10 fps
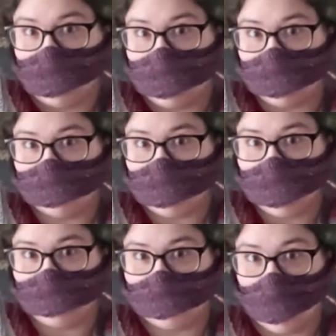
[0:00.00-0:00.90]
it can
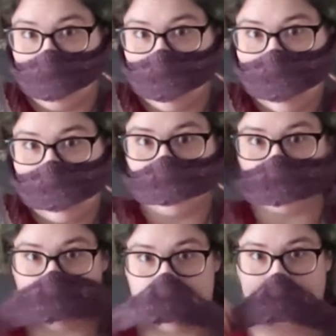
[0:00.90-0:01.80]
make for a
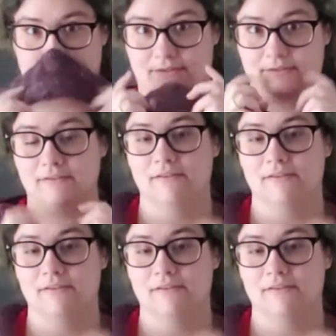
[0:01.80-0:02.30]
great